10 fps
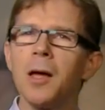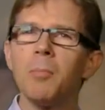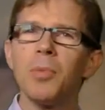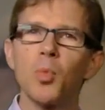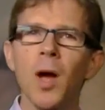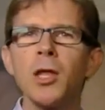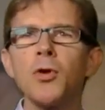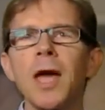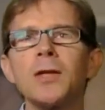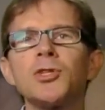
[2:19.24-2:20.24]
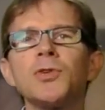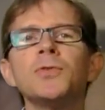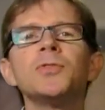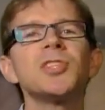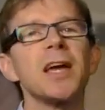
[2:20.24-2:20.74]
But when you get
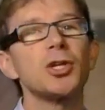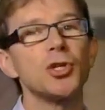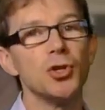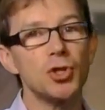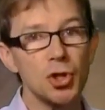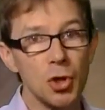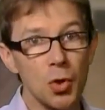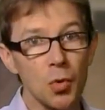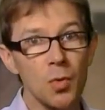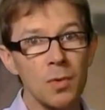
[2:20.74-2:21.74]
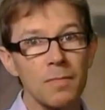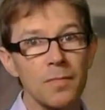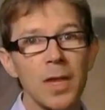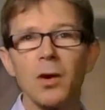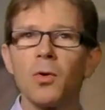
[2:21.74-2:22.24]
to section 2,
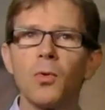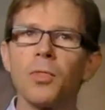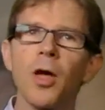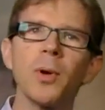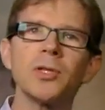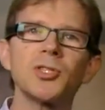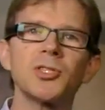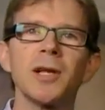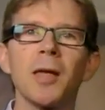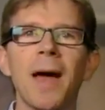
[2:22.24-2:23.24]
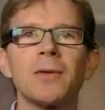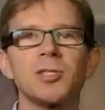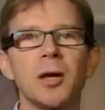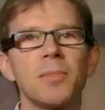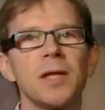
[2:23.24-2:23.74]
although it's still about
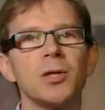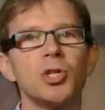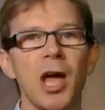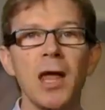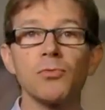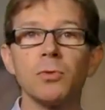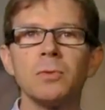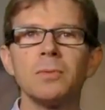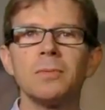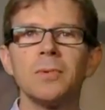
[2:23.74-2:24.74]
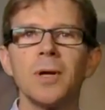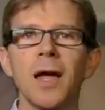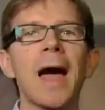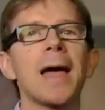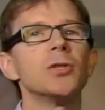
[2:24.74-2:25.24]
something general
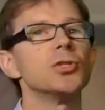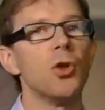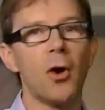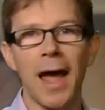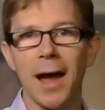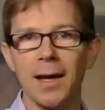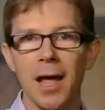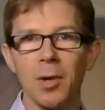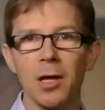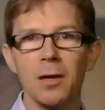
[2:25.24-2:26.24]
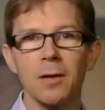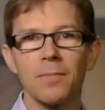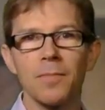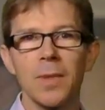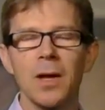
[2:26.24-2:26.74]
and non-academic,
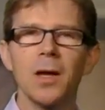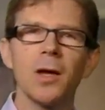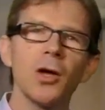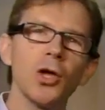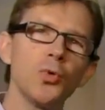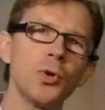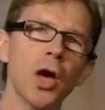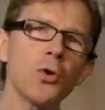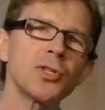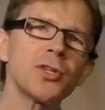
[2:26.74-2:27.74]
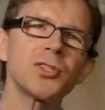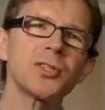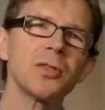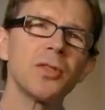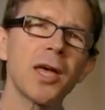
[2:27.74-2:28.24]
you'll
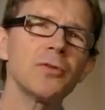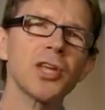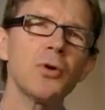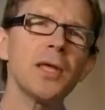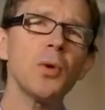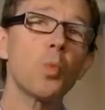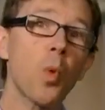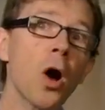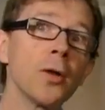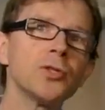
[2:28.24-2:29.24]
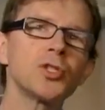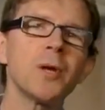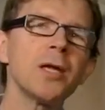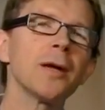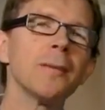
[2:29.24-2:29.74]
notice that there is only one
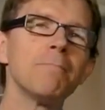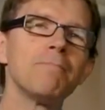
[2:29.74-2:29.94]
speaker.